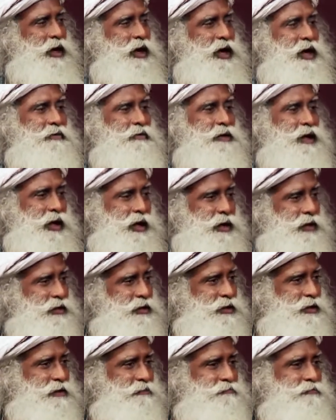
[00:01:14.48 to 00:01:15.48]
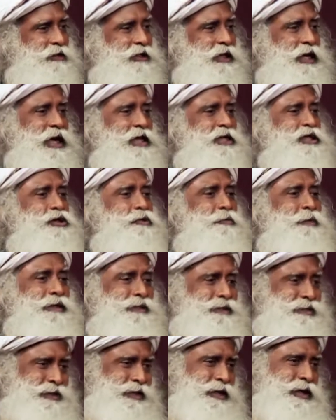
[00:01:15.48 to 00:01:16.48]
Our idea of a
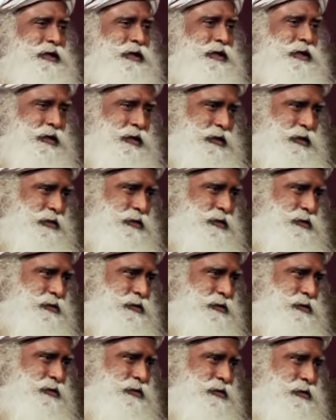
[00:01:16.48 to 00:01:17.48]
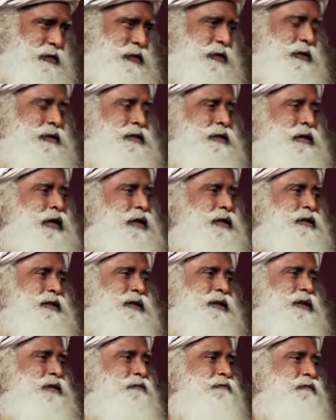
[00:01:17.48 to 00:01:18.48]
catchment area is that
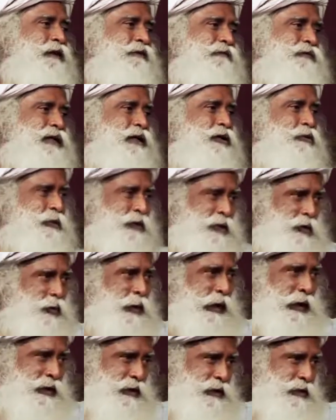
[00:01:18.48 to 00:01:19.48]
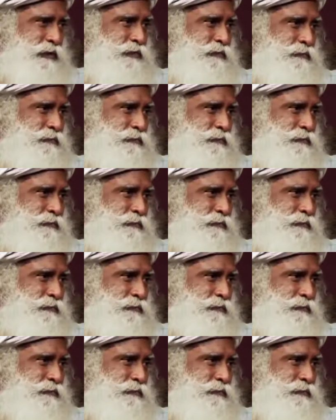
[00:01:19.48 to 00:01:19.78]
thirty-five kilometer valley.